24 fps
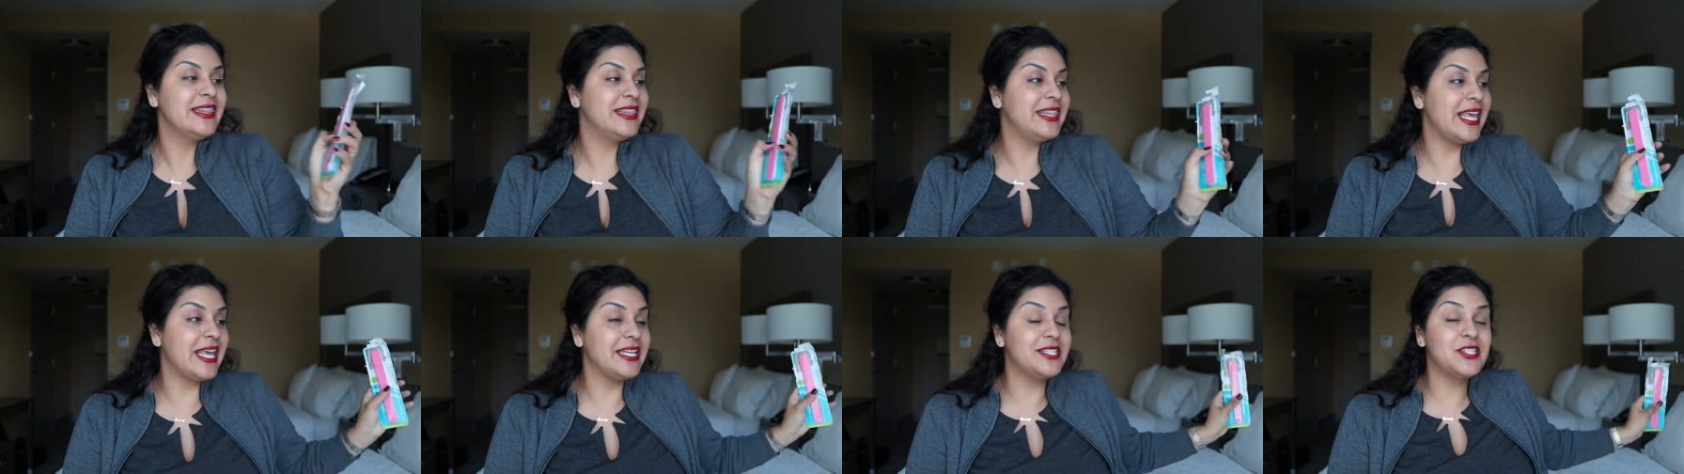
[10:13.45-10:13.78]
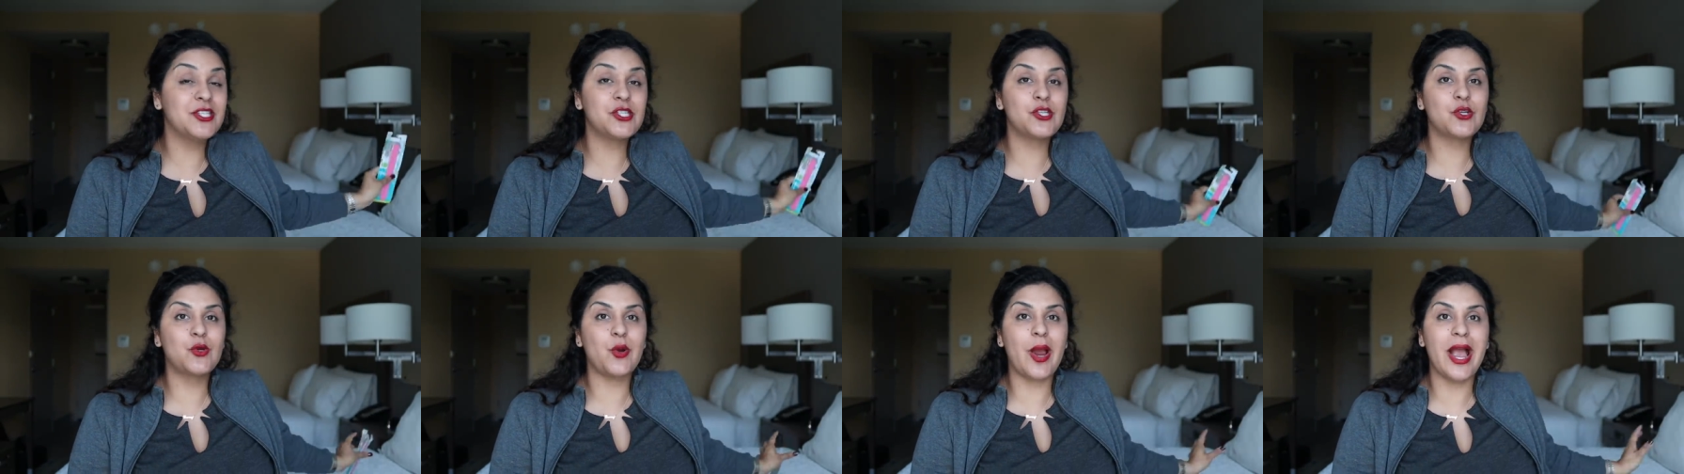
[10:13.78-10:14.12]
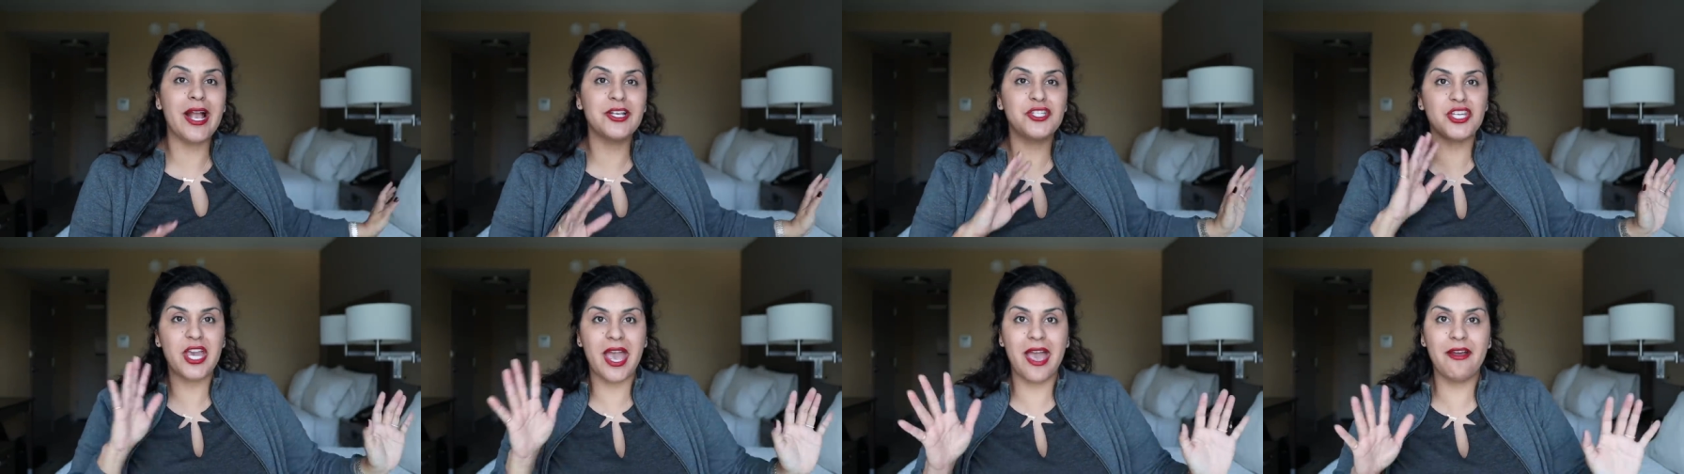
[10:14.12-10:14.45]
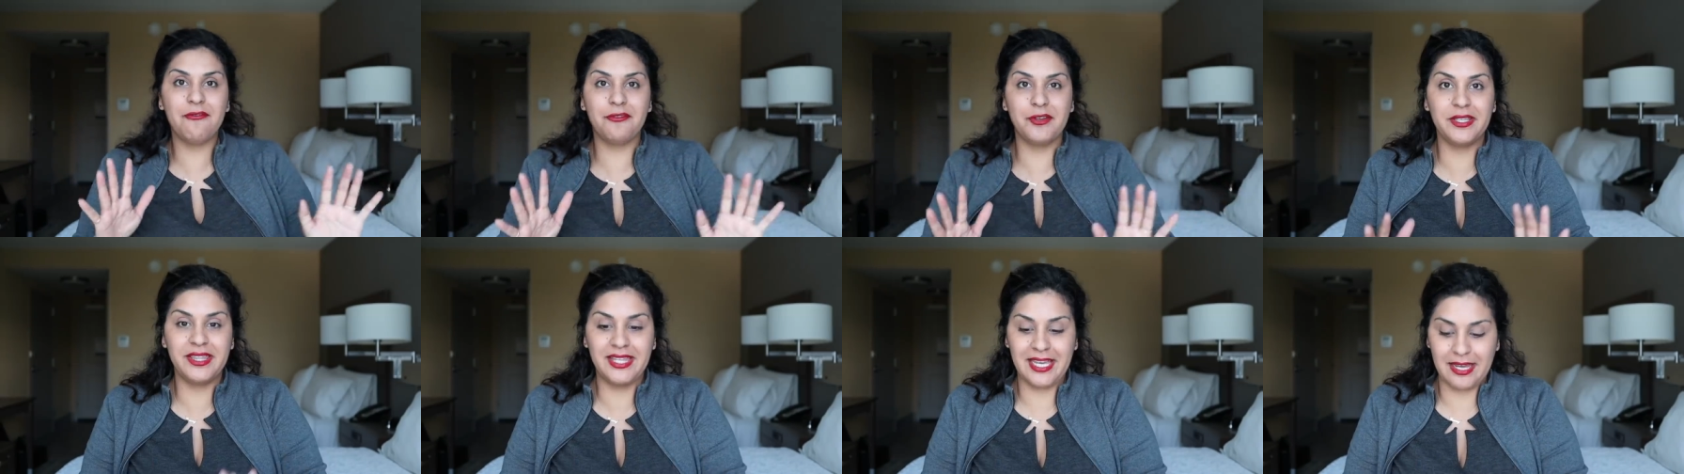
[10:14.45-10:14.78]
they scratch
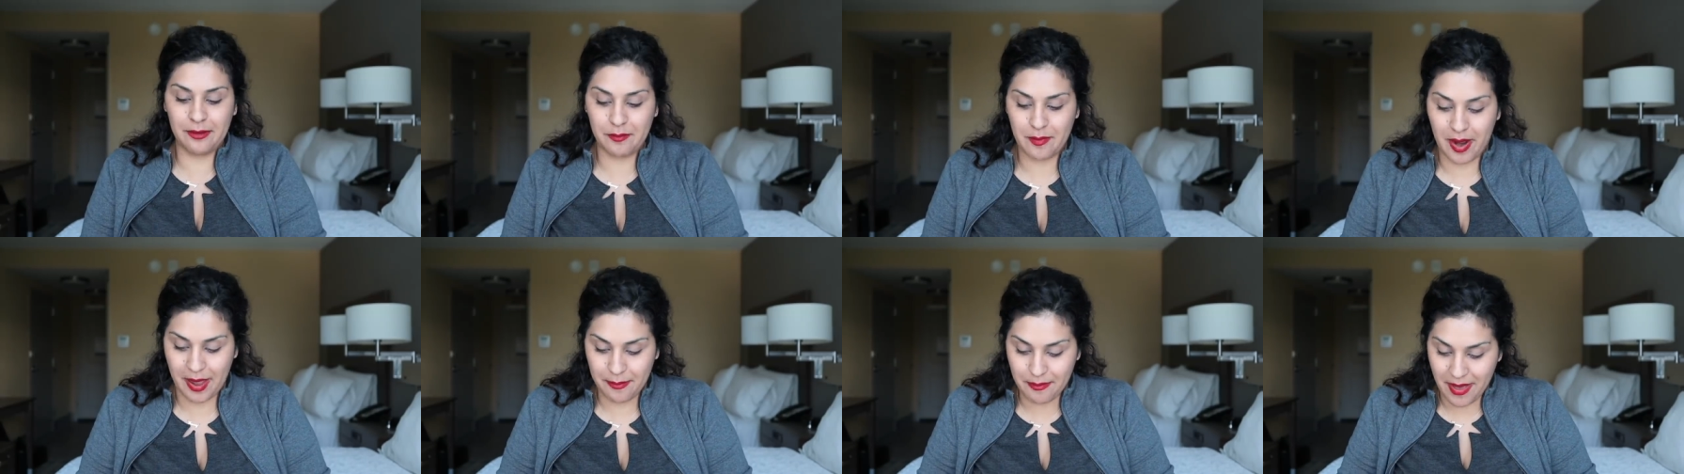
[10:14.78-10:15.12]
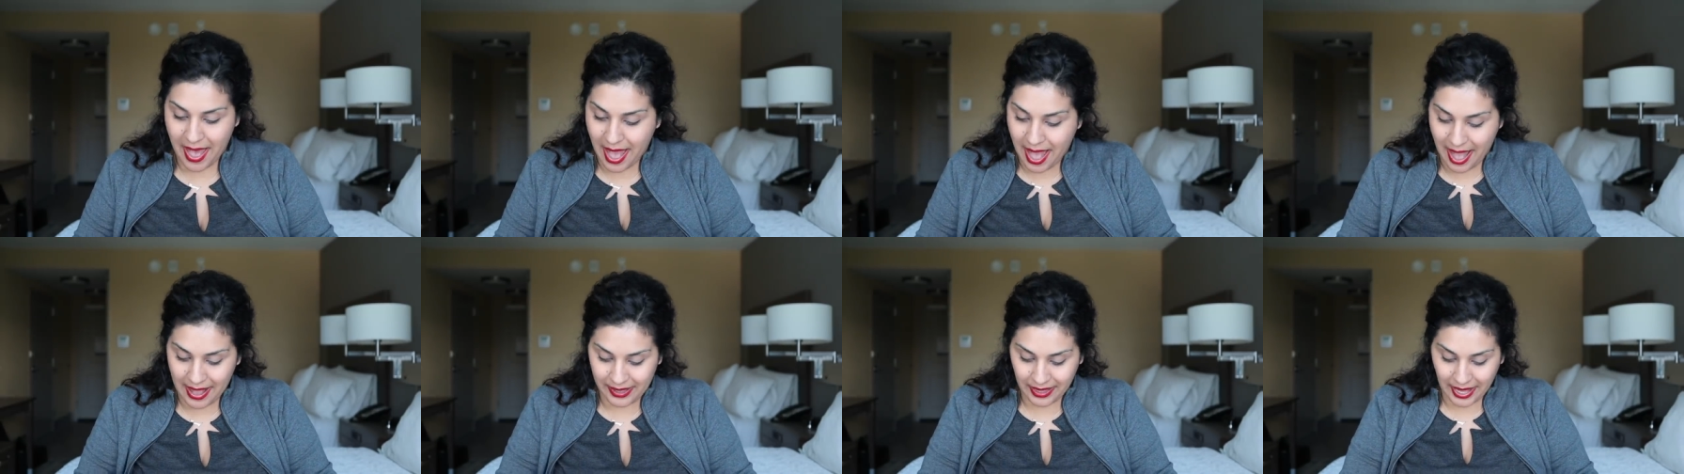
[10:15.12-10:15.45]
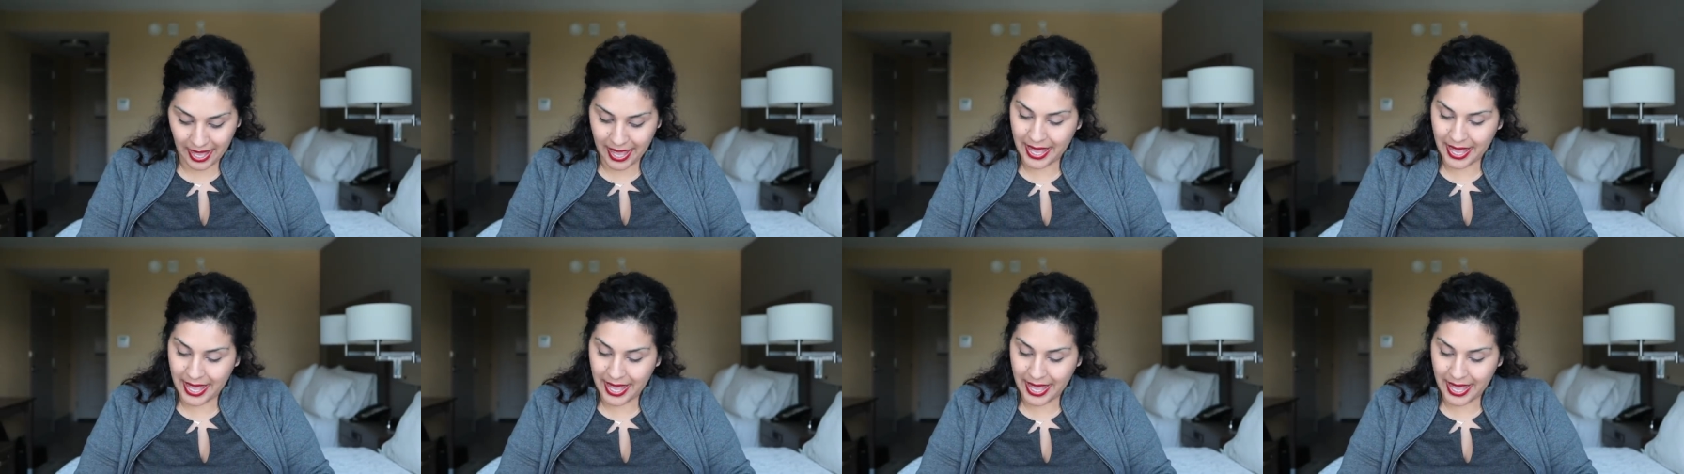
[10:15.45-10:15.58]
everything in my bag.